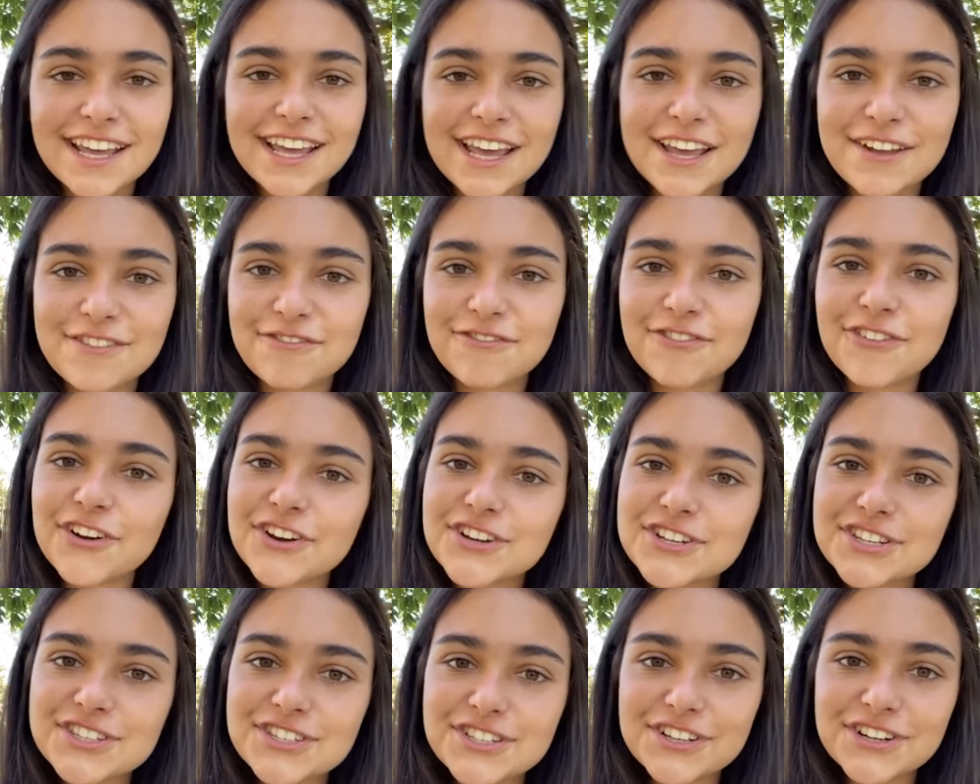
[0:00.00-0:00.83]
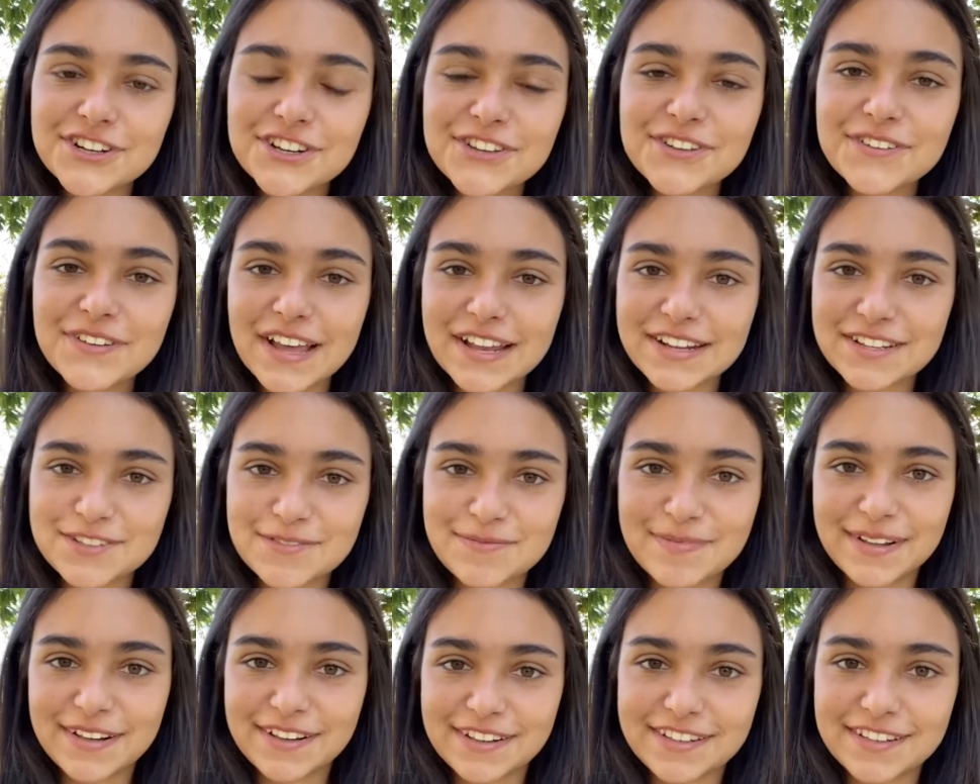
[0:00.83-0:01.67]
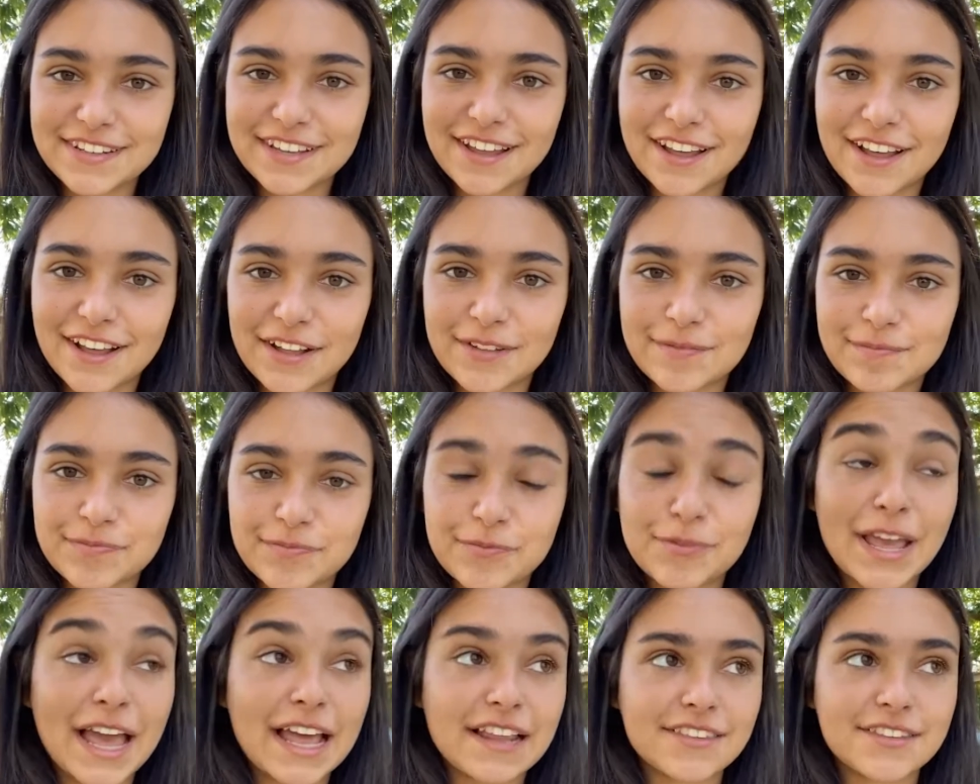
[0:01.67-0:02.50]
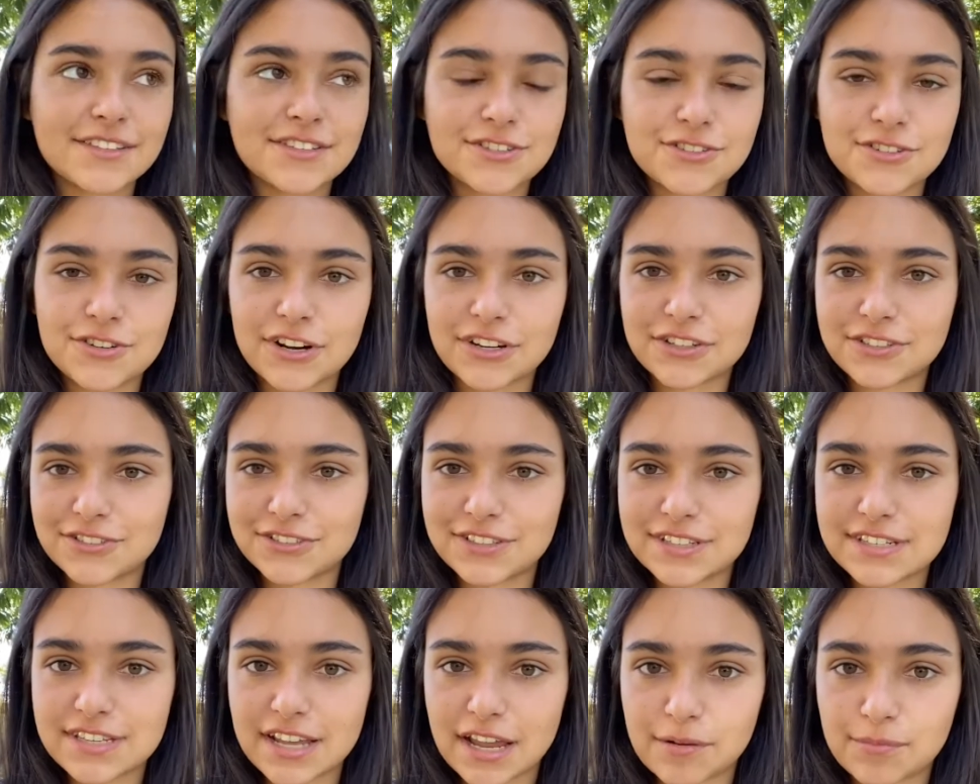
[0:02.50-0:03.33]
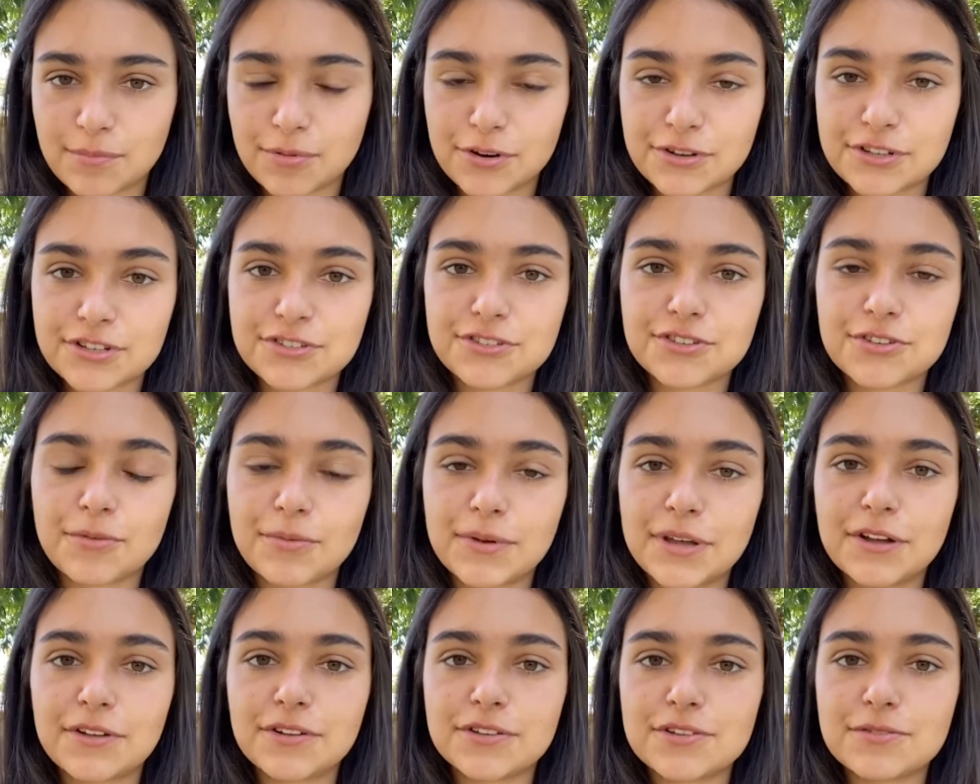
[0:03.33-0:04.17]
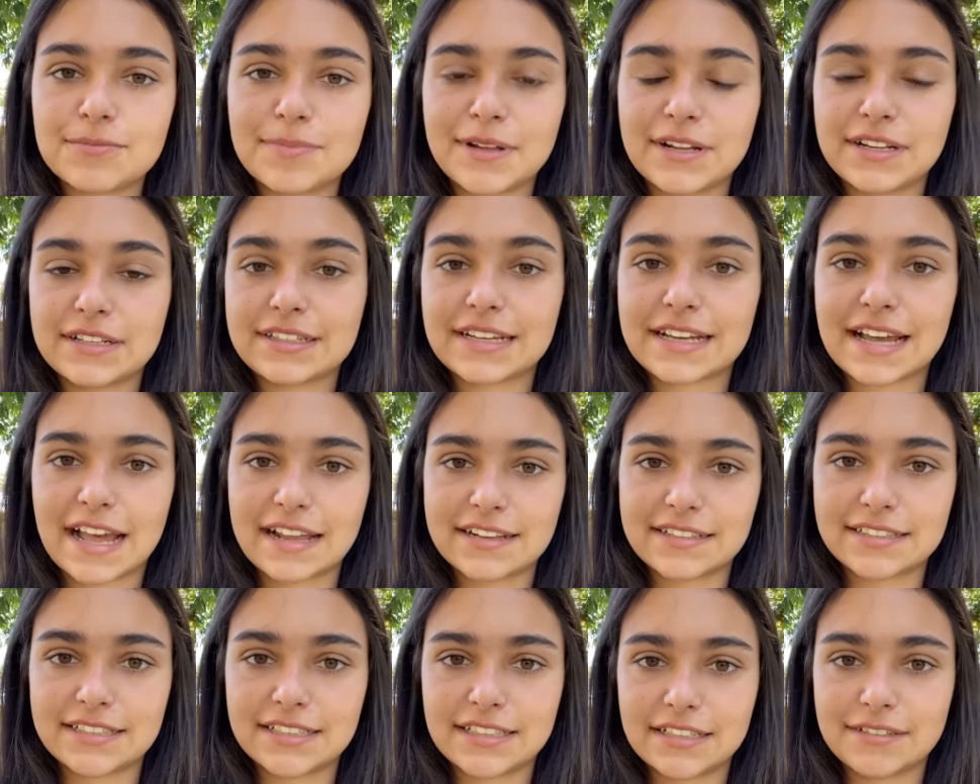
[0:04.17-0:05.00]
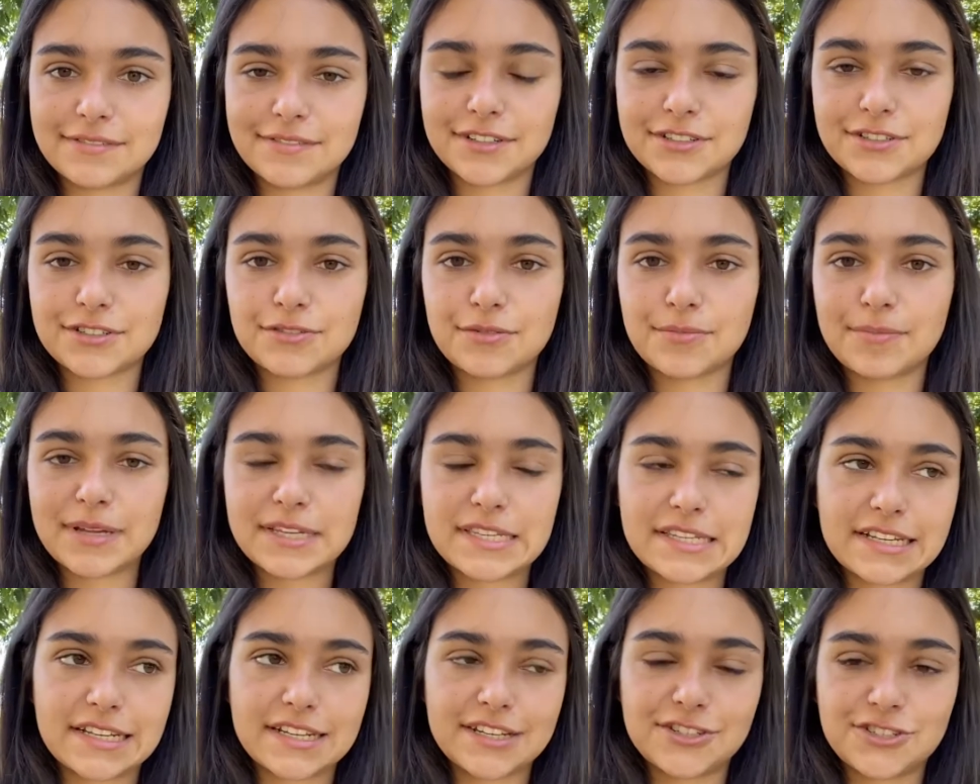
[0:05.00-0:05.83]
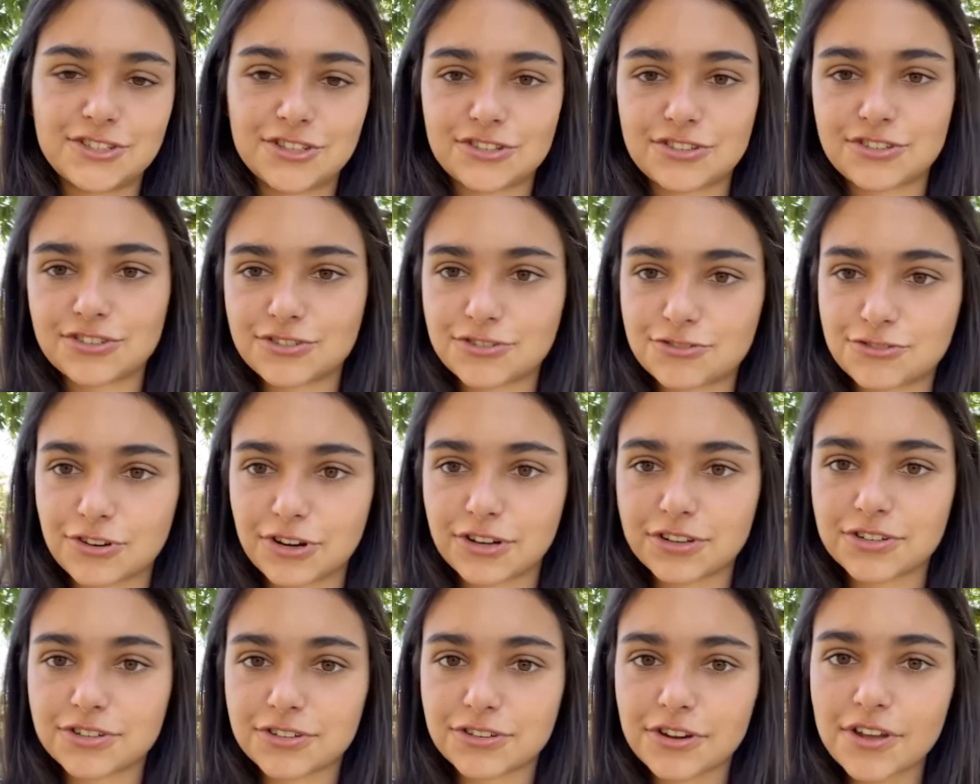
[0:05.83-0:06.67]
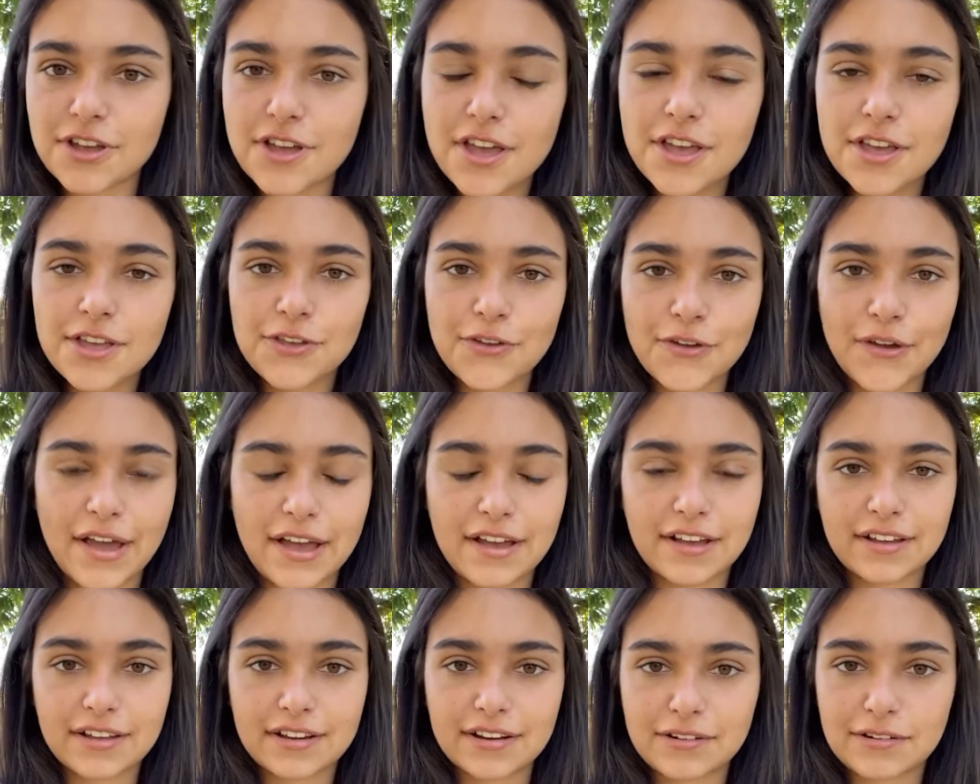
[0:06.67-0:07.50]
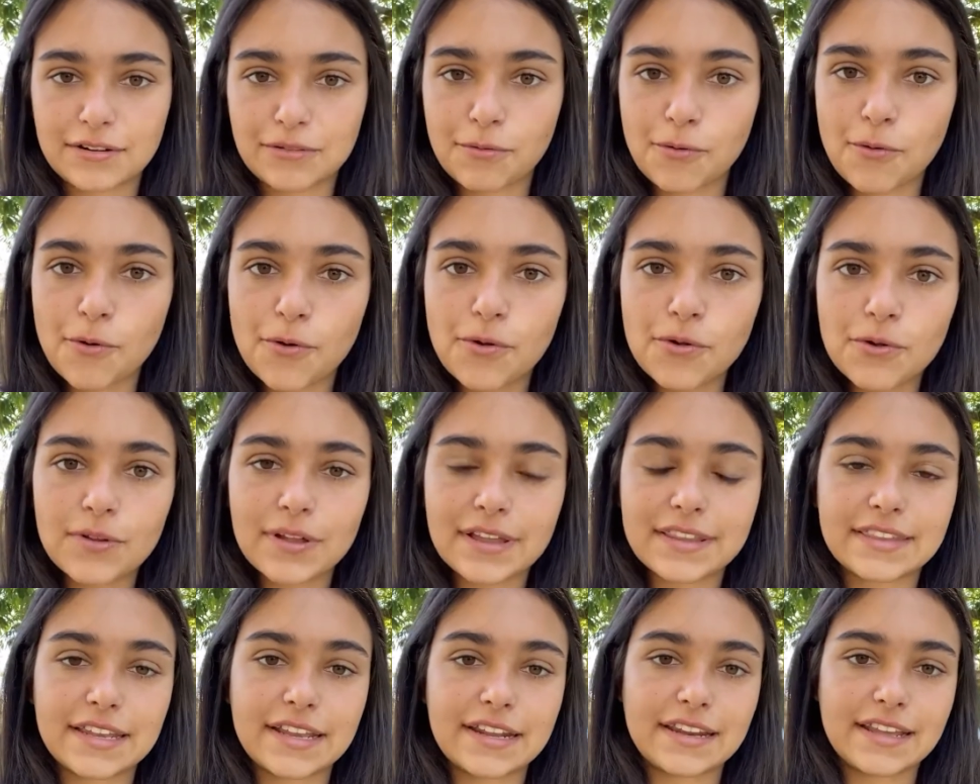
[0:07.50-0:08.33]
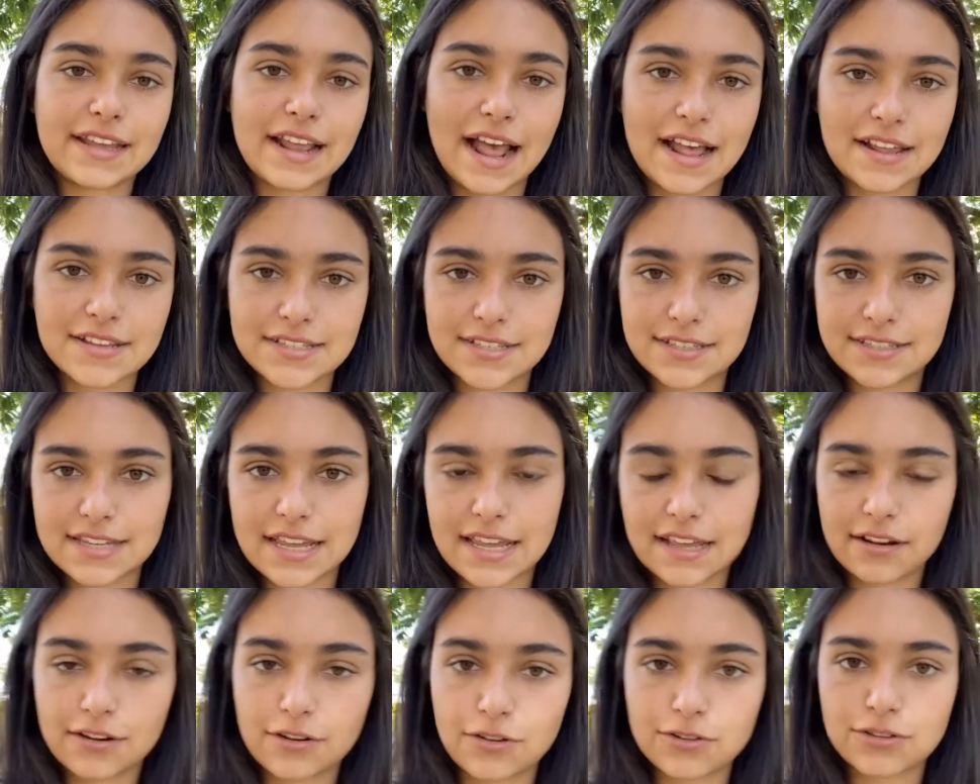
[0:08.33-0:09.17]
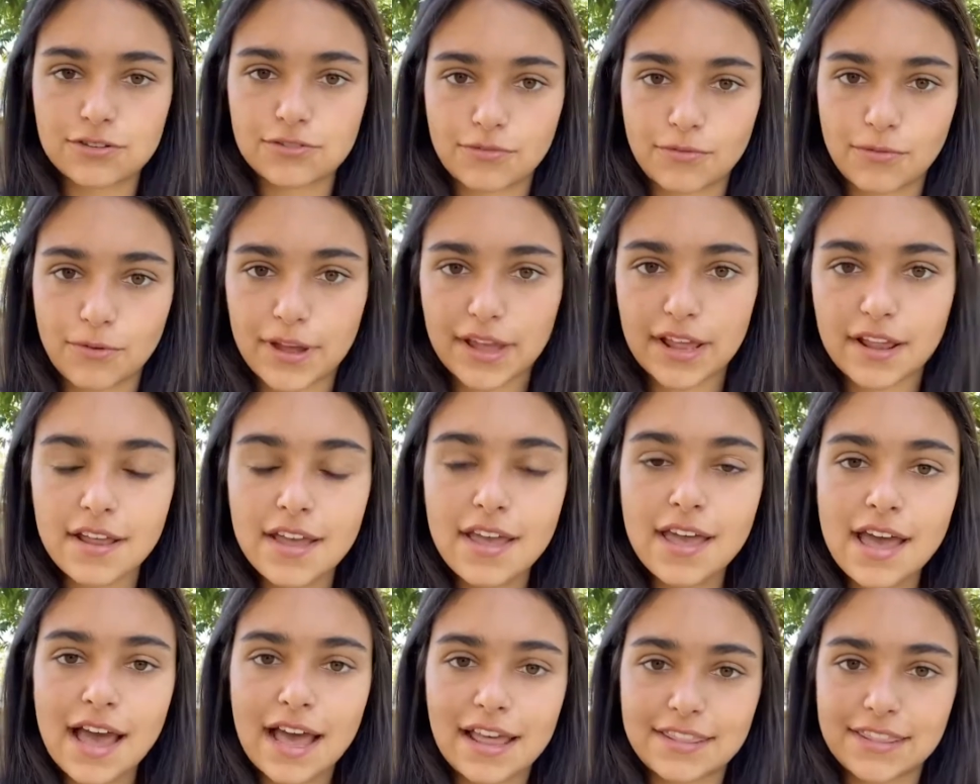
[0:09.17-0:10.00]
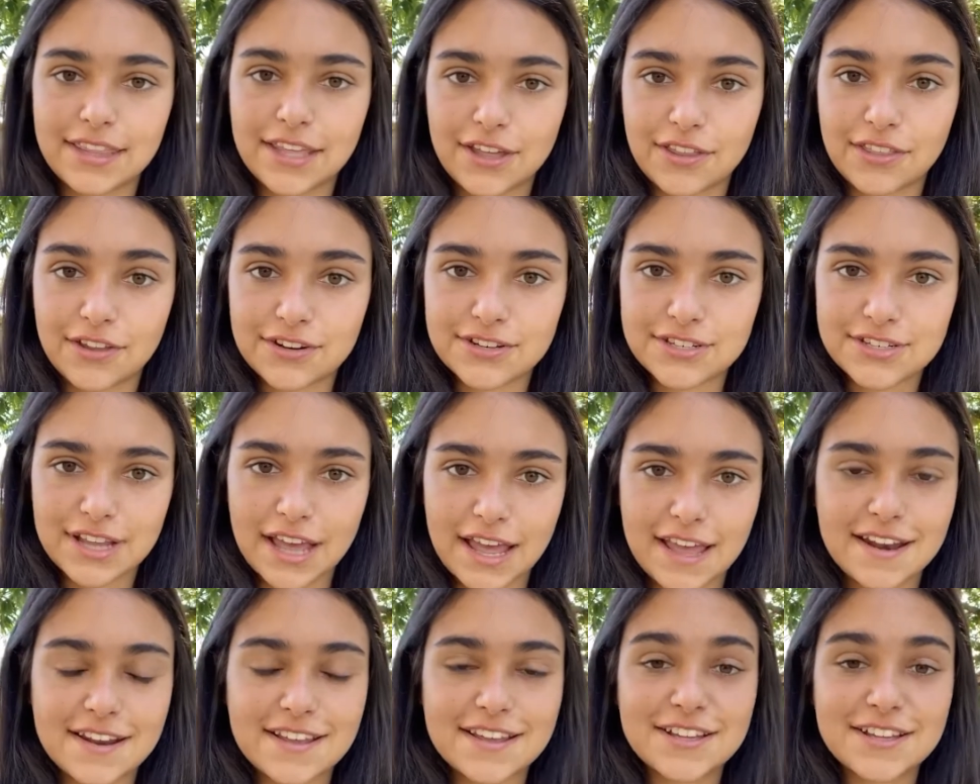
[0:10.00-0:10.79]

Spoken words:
In first year you get to build, we had the structural design project, so we got to build a cantilever, so basically just a structure you hang out at a wall and then it has to take lots of weight at the other side.